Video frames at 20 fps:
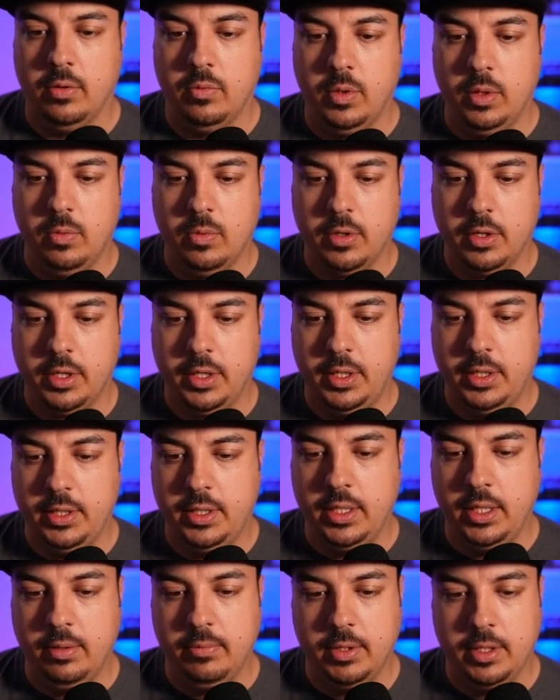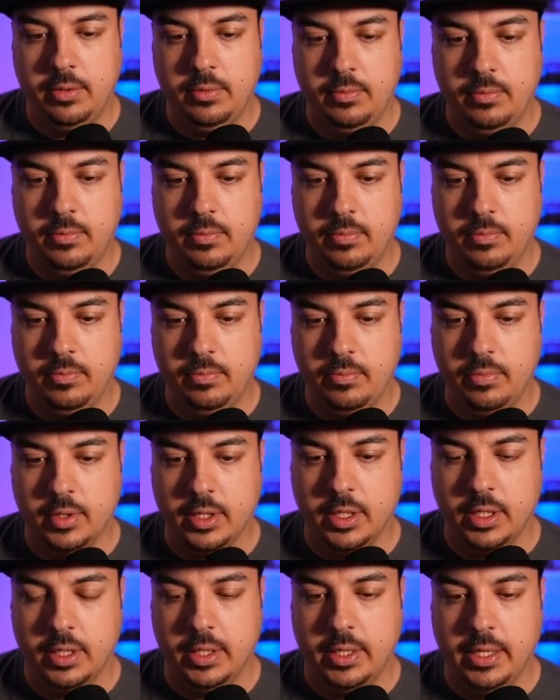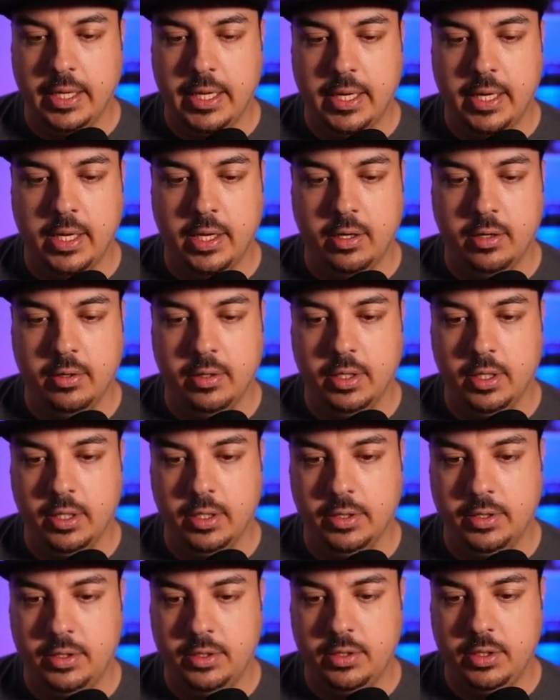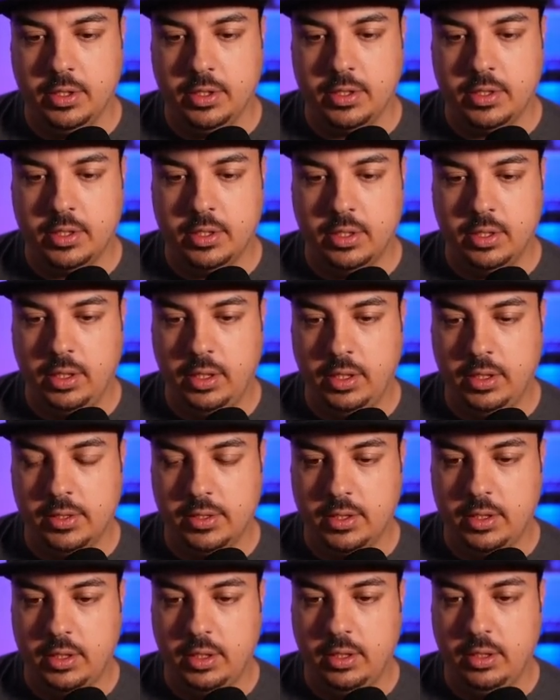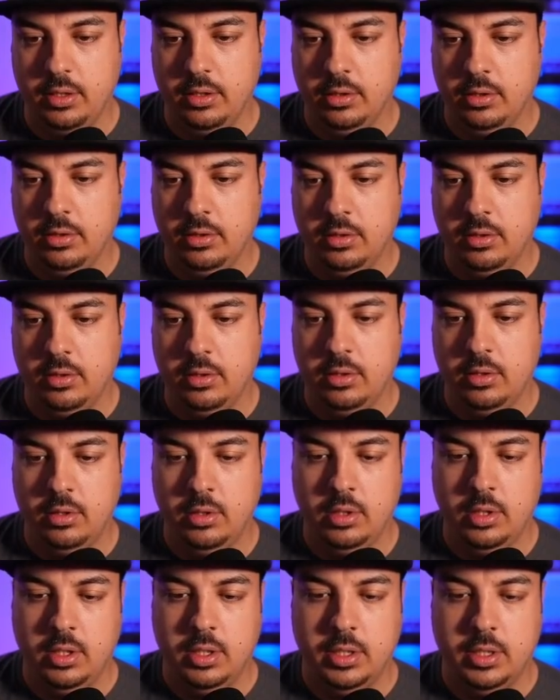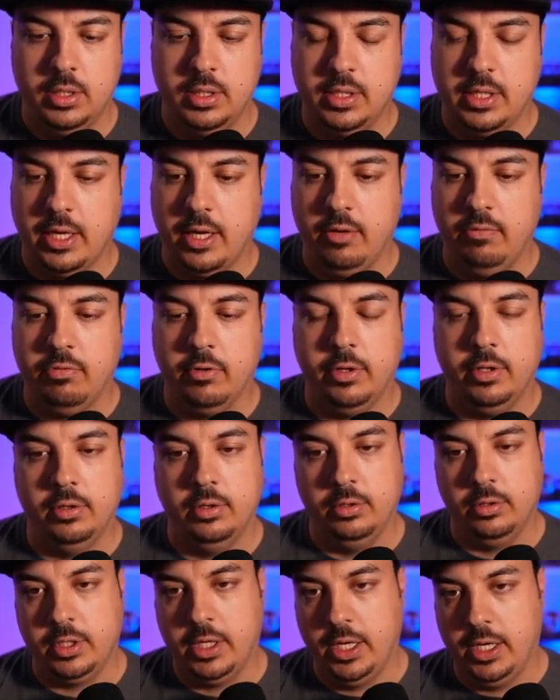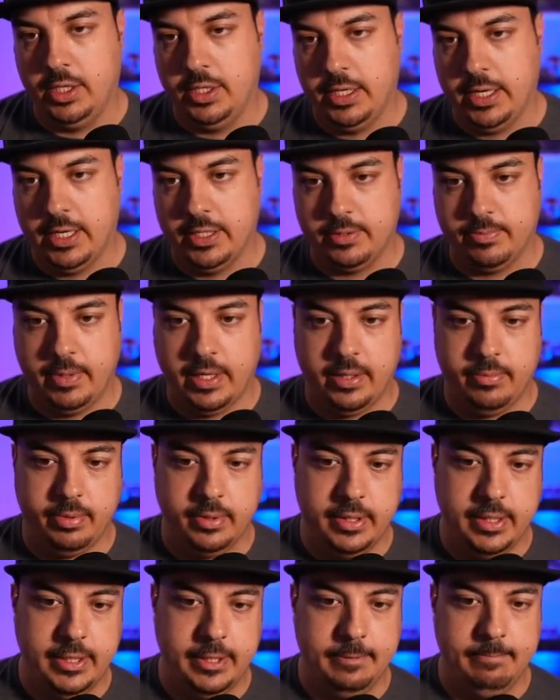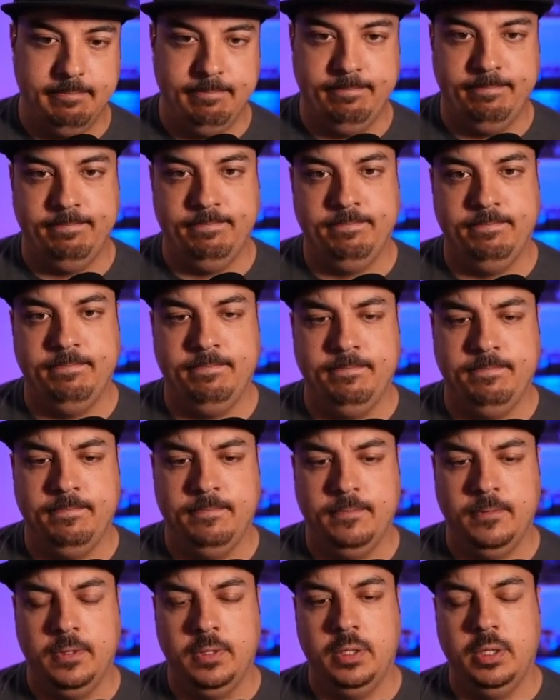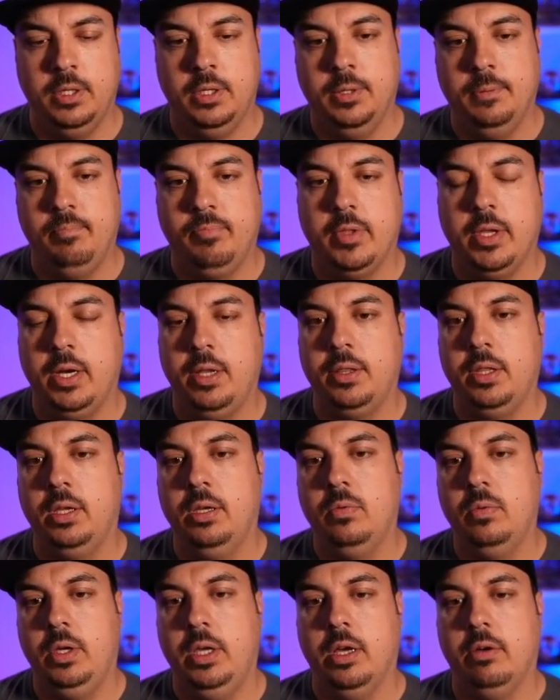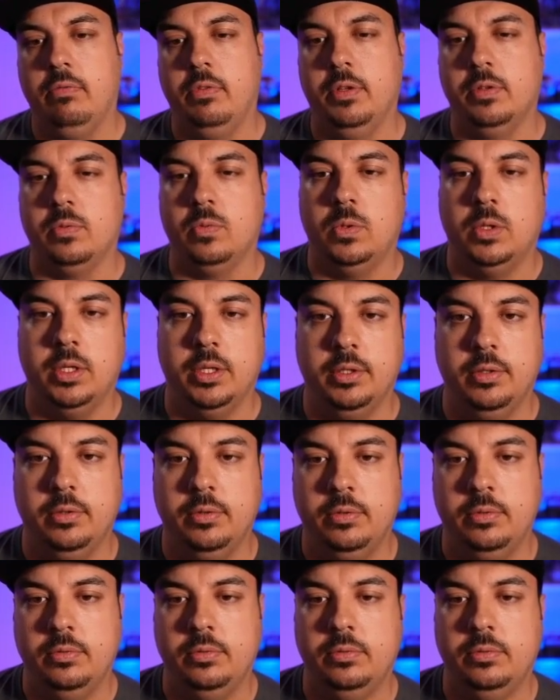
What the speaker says: we were gonna demon, but now it's just an easy Typhoid Luke Cage Hazmat play. And I think we have this one.